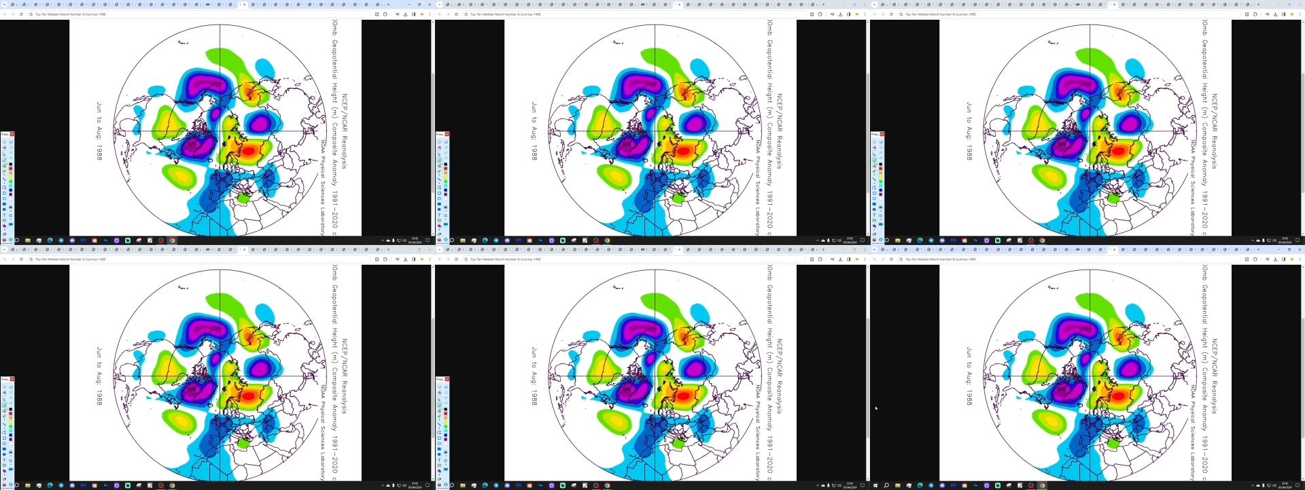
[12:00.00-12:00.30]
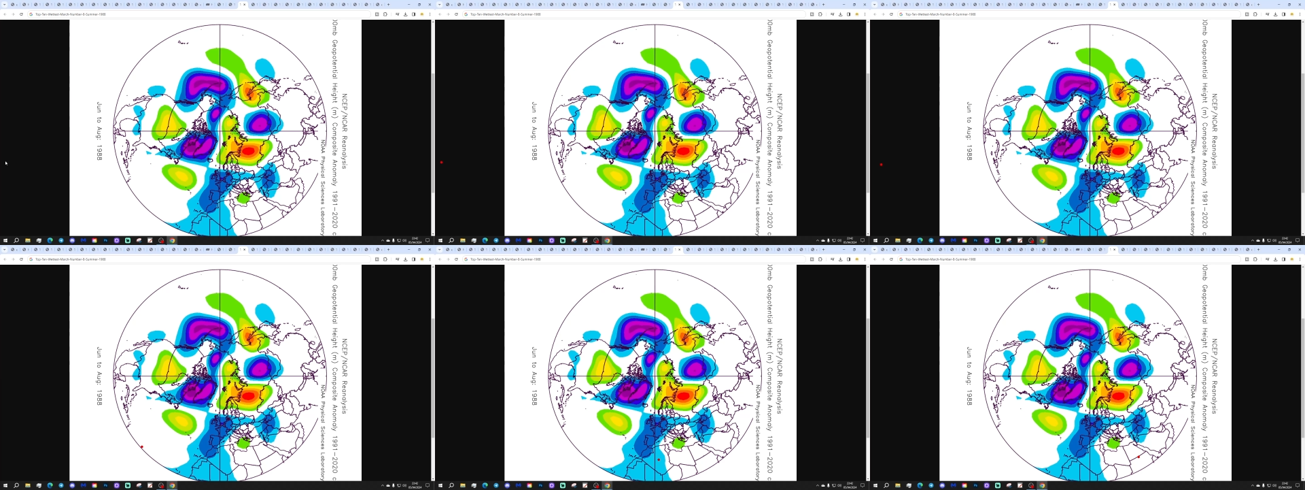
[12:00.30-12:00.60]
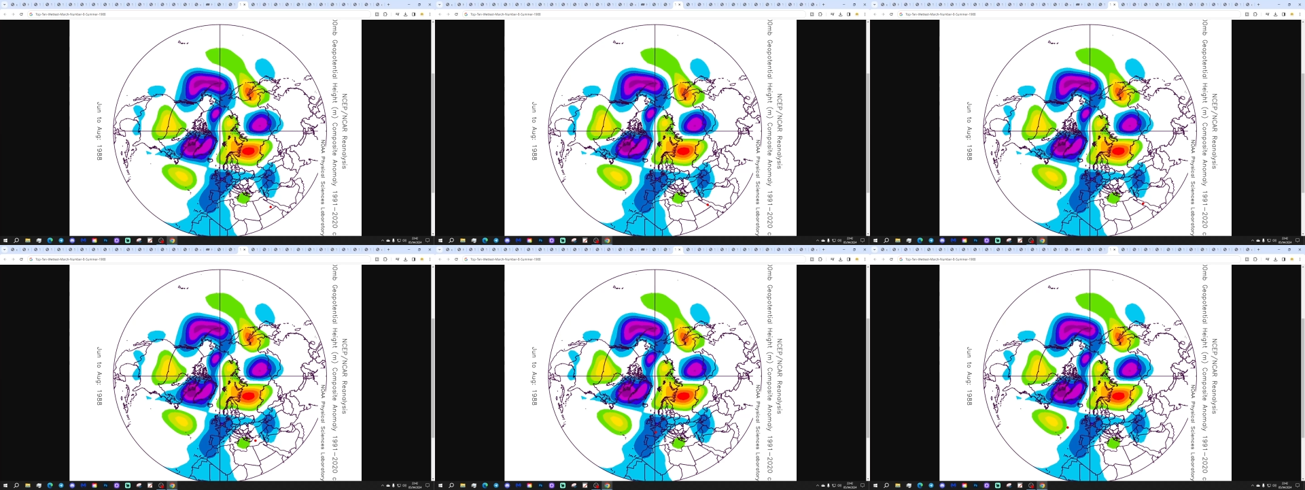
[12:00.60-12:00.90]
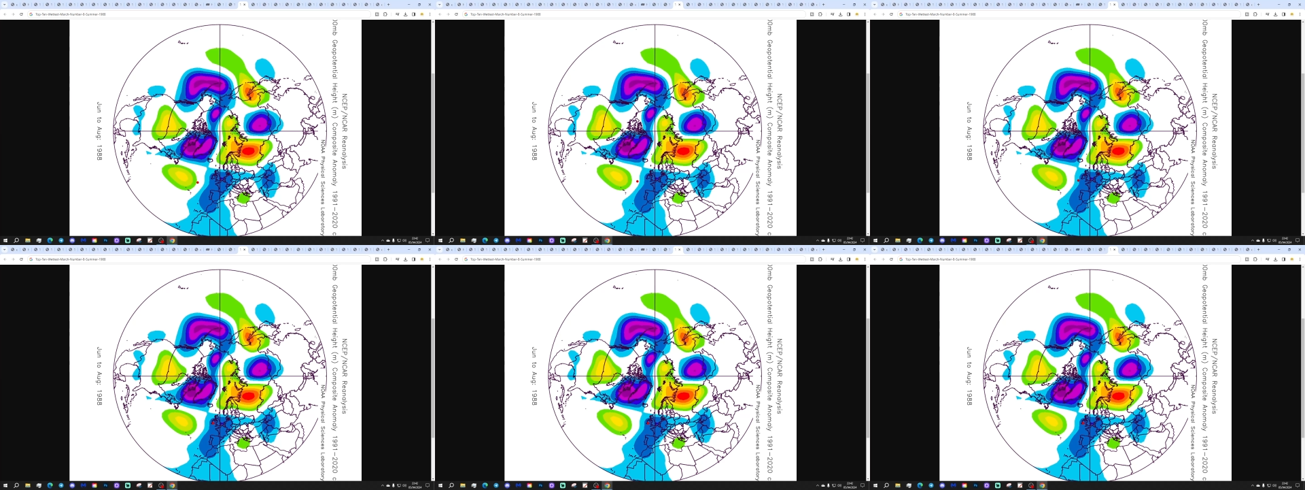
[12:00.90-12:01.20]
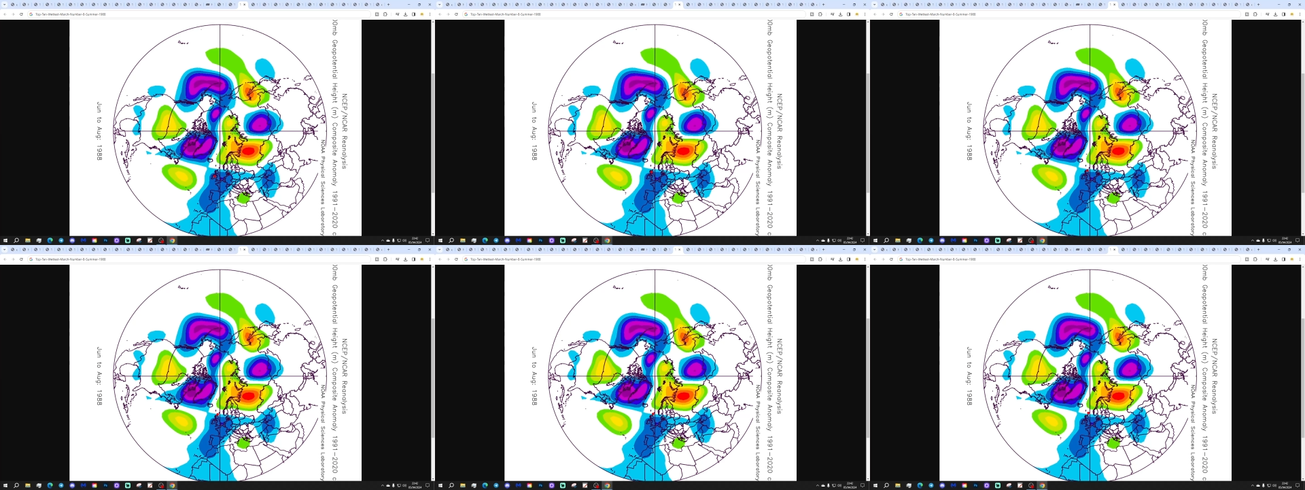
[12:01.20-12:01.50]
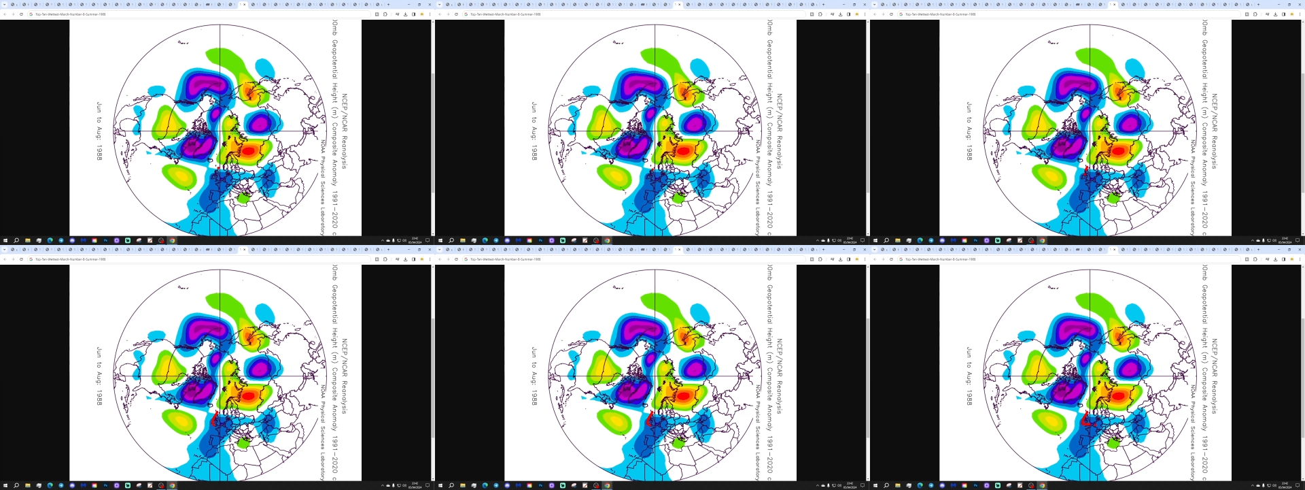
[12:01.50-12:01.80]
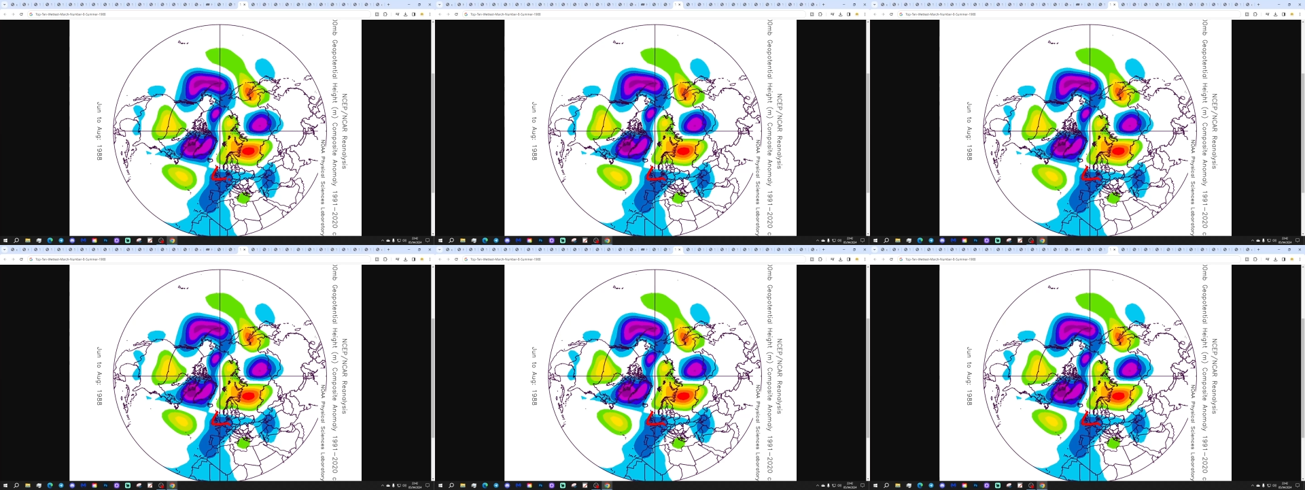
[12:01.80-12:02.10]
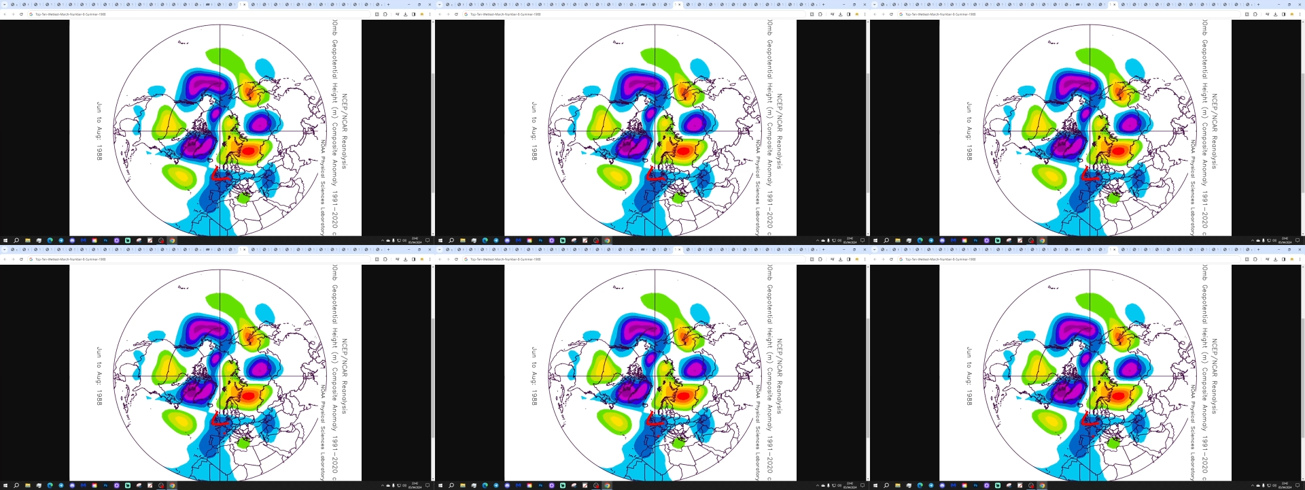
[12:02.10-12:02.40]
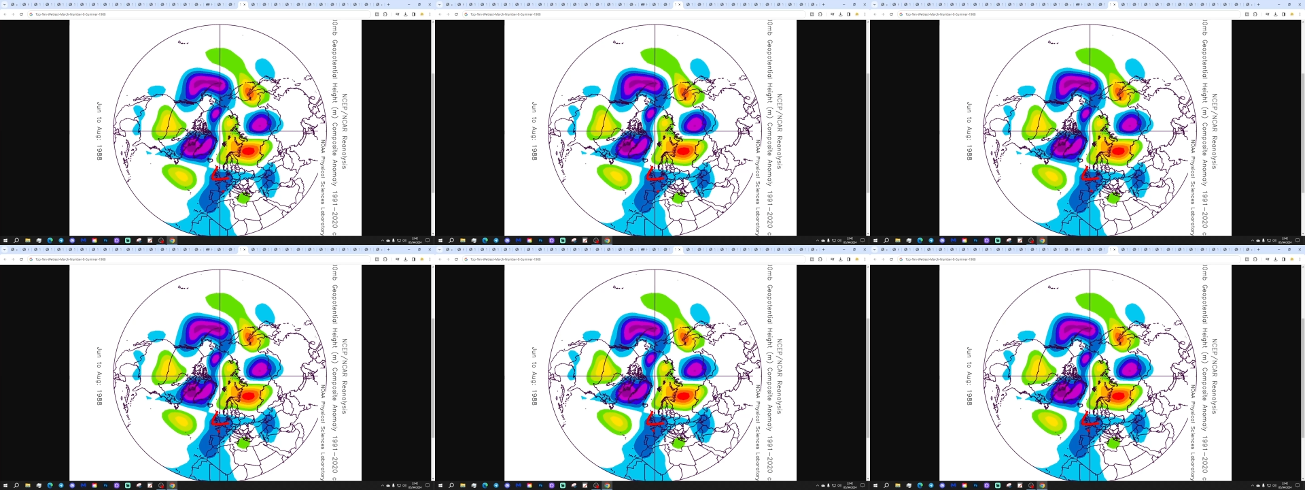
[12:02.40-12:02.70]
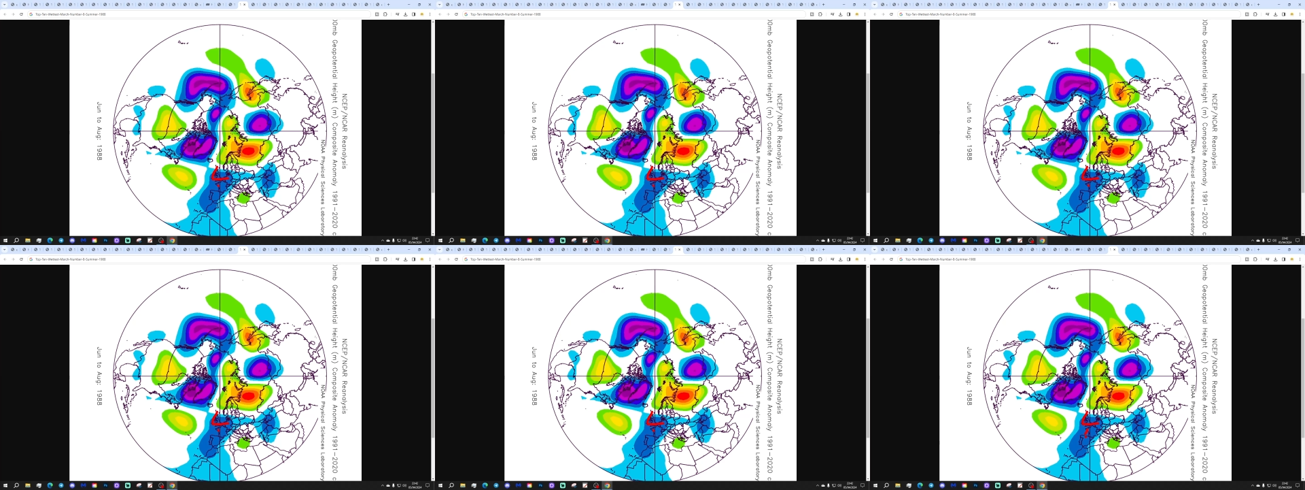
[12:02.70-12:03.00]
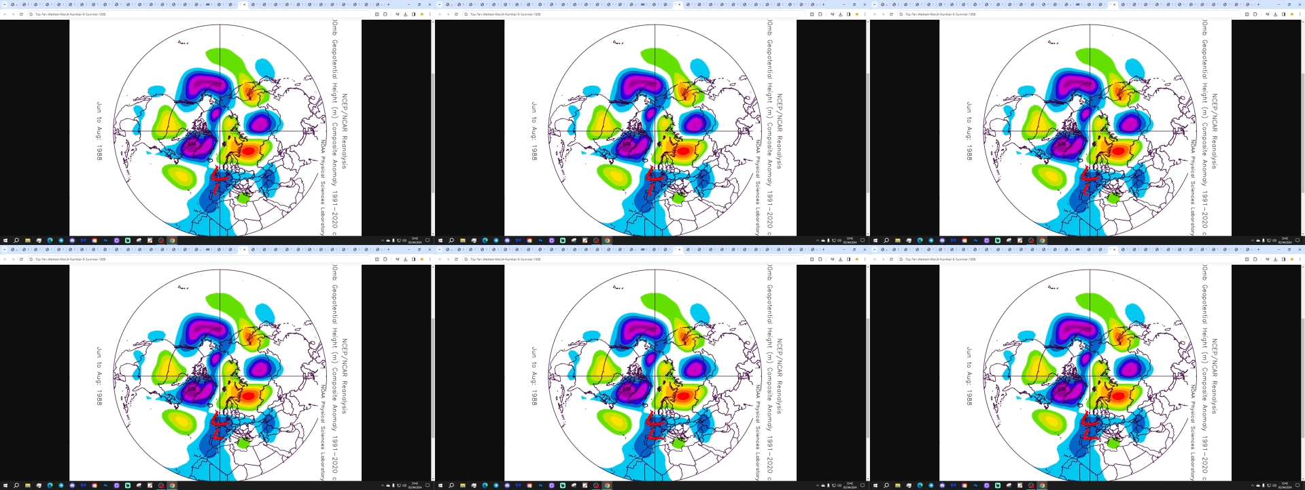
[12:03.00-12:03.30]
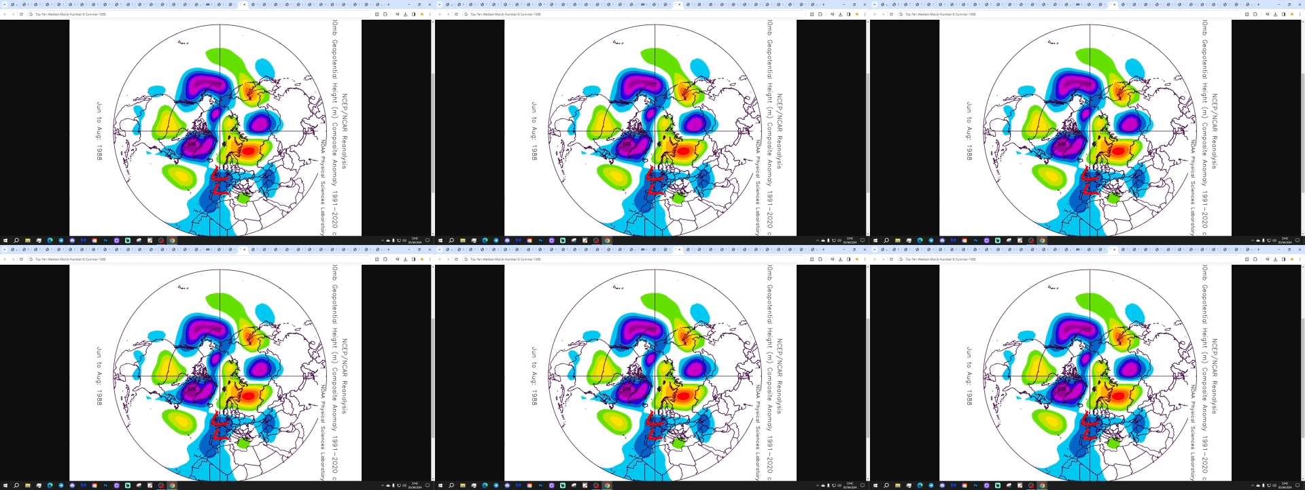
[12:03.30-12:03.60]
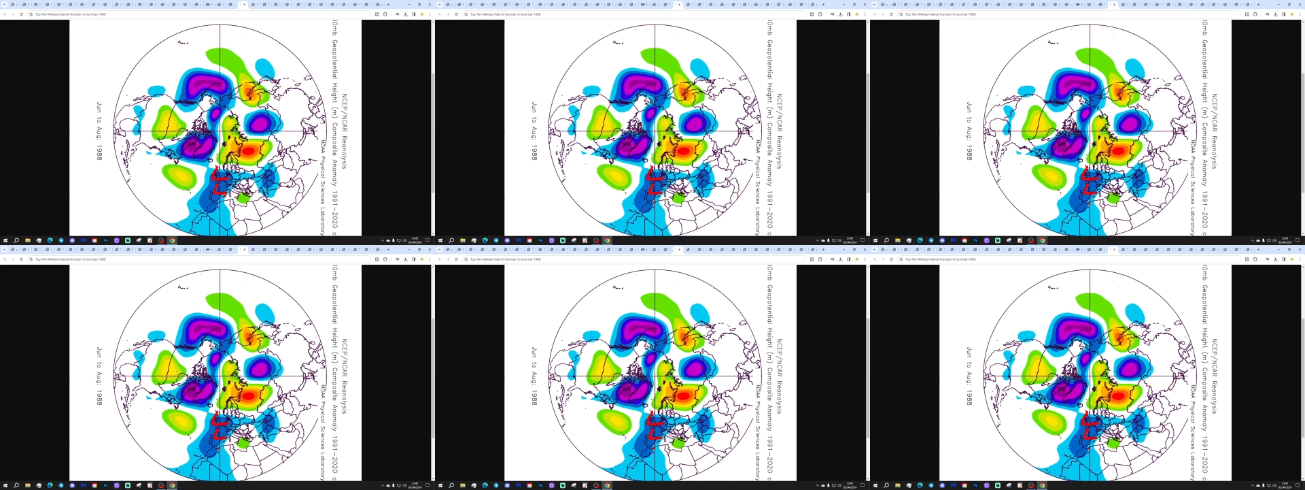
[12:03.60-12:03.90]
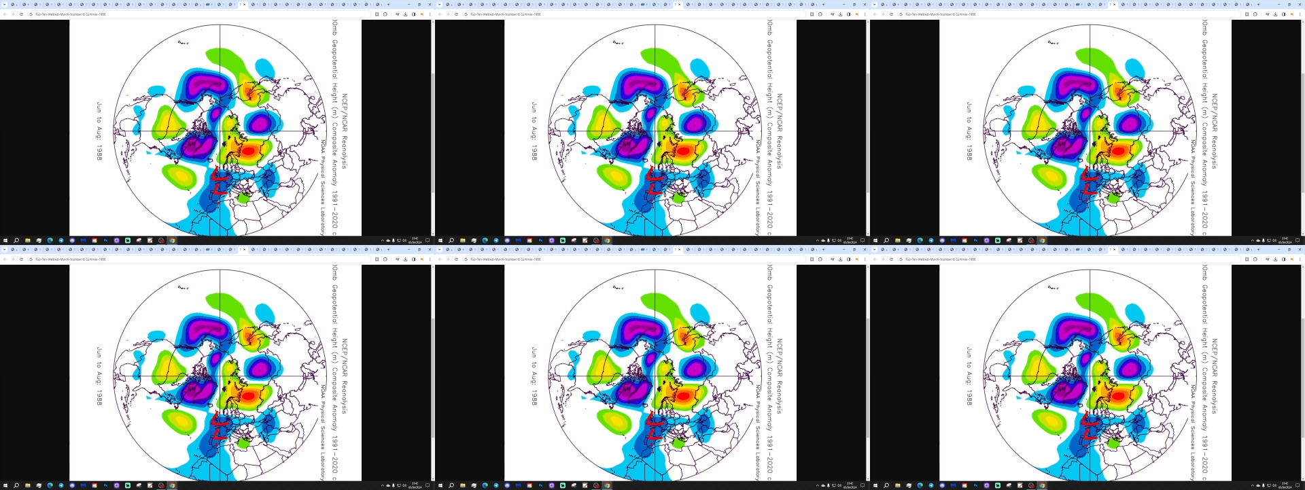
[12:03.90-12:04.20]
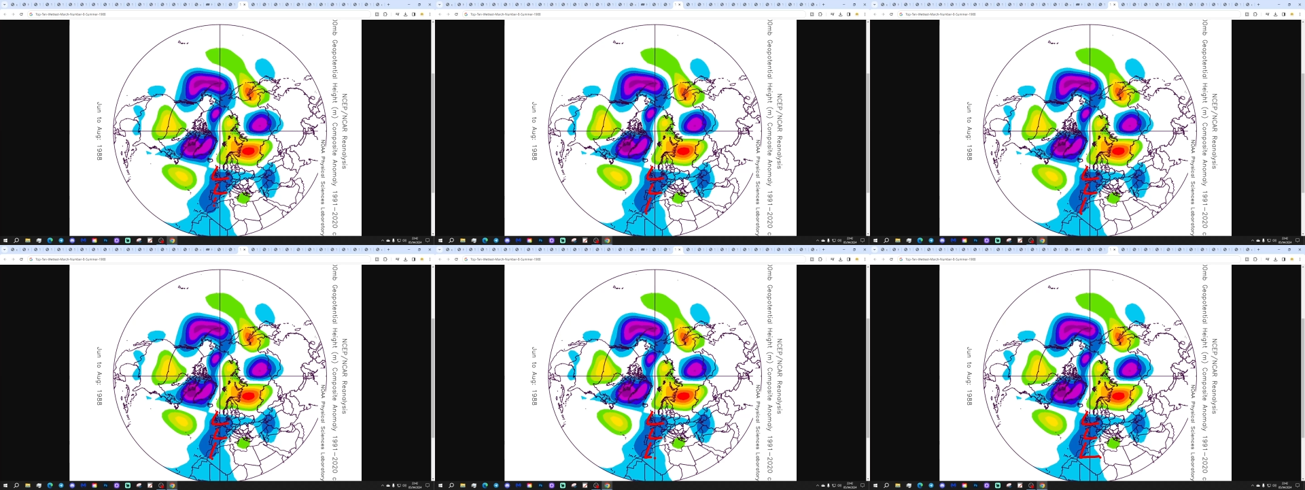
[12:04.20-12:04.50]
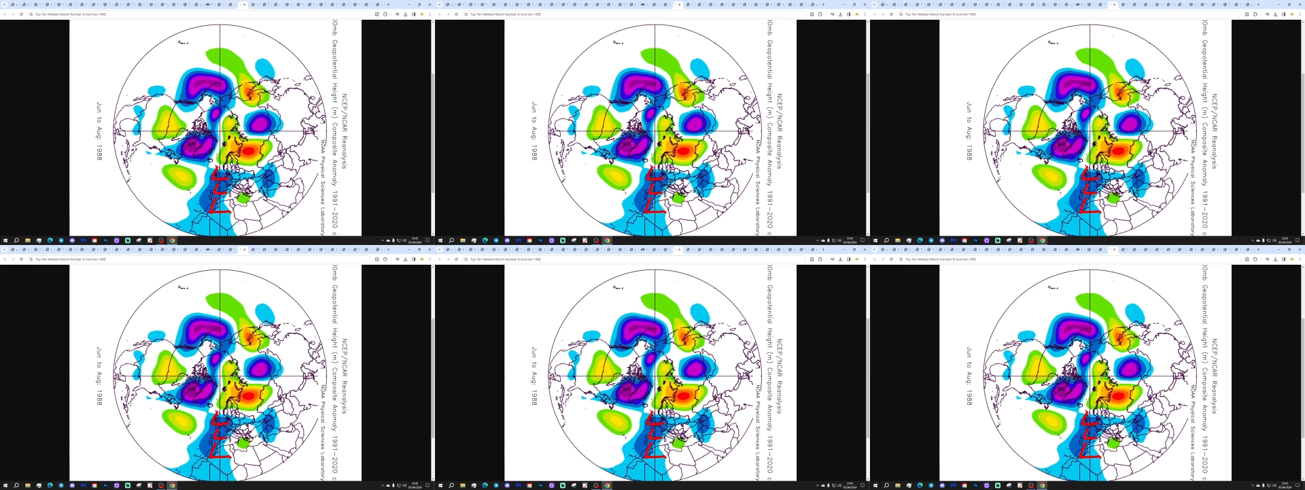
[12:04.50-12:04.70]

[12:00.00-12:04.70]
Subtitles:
(no speaker visible)